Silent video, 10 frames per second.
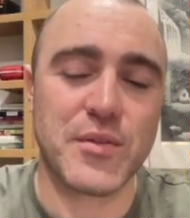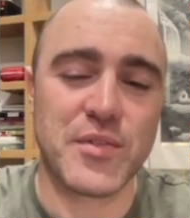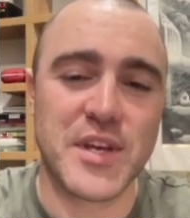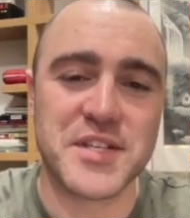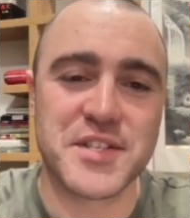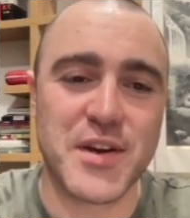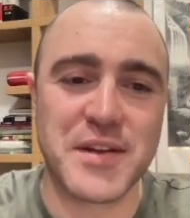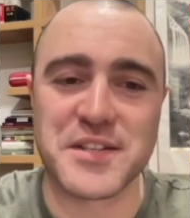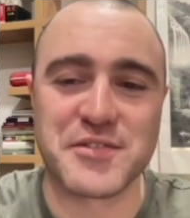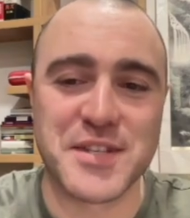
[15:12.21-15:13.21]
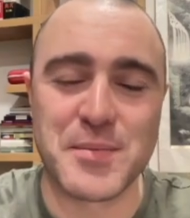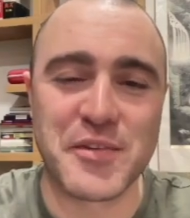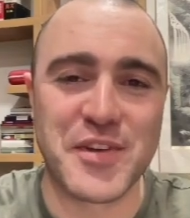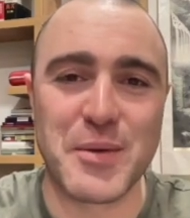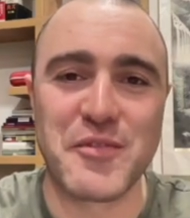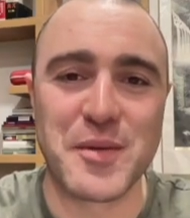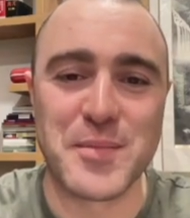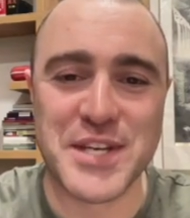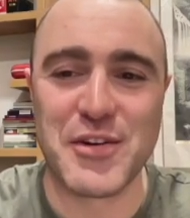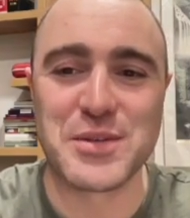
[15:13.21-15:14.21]
this certainly doesn't seem to fit with the
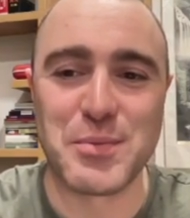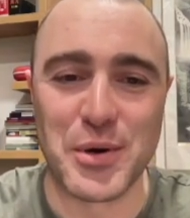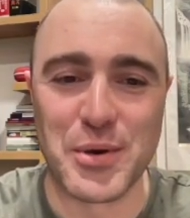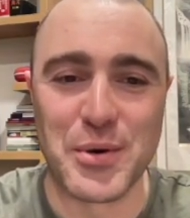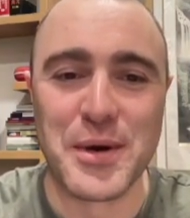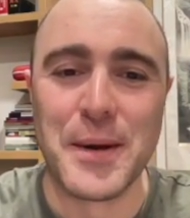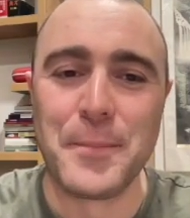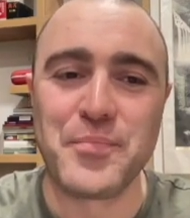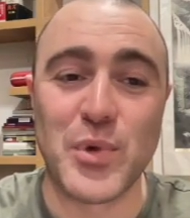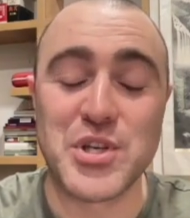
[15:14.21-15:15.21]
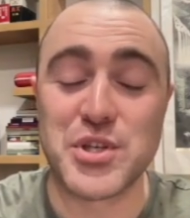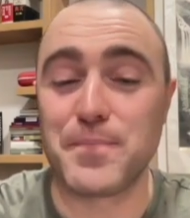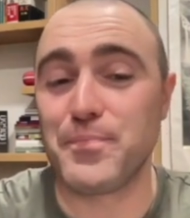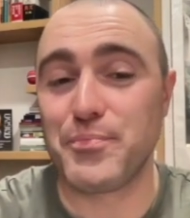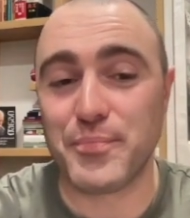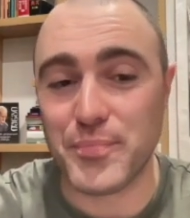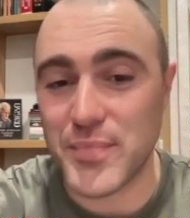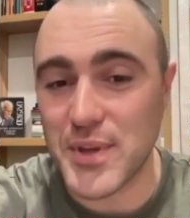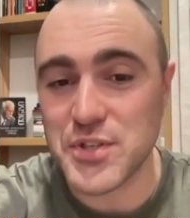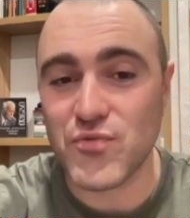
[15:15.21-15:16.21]
materialist model, which
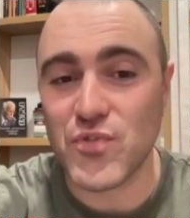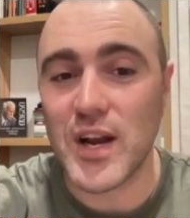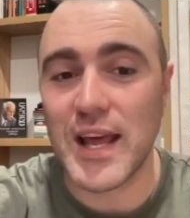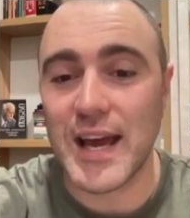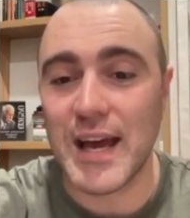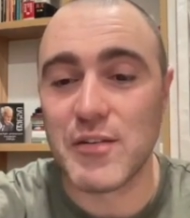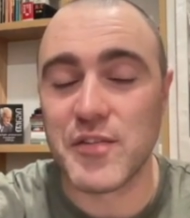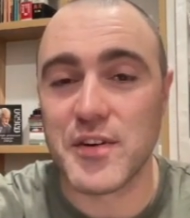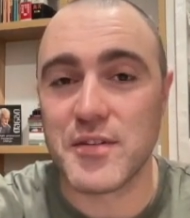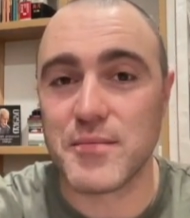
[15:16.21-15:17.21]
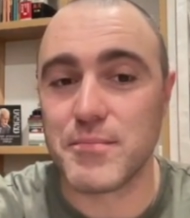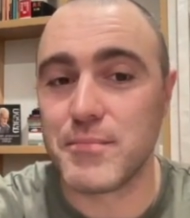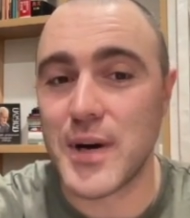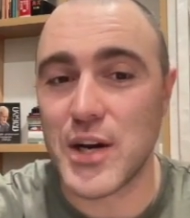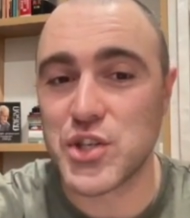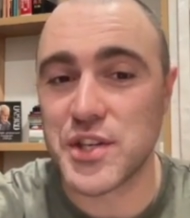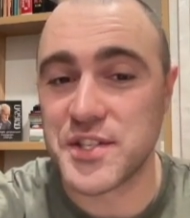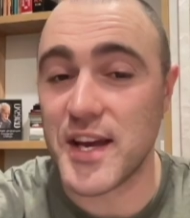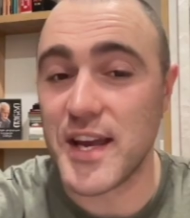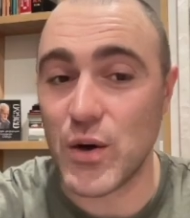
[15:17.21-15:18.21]
doesn't really have much to
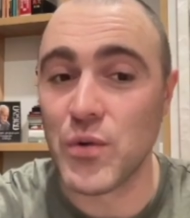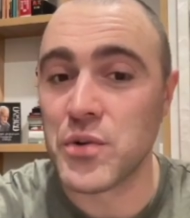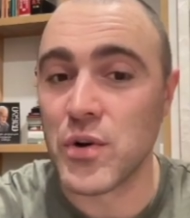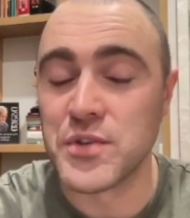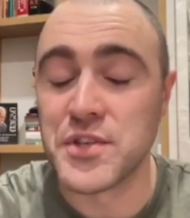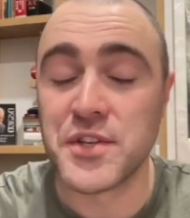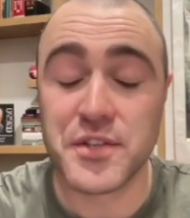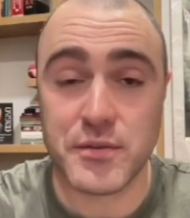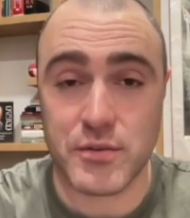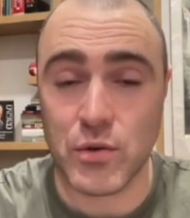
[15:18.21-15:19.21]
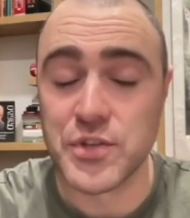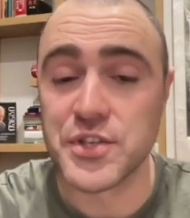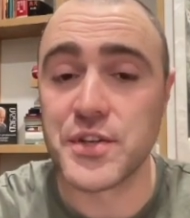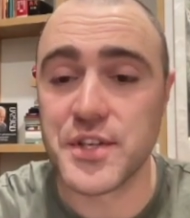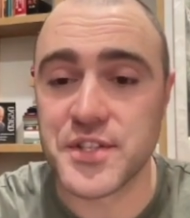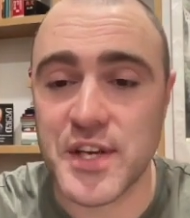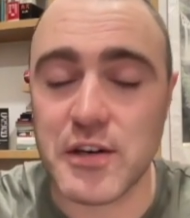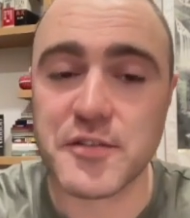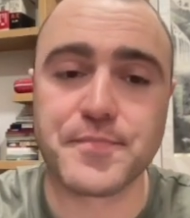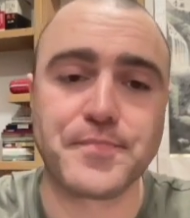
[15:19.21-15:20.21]
say on consciousness
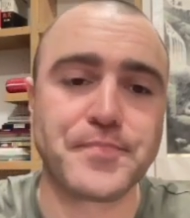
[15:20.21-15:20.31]
itself.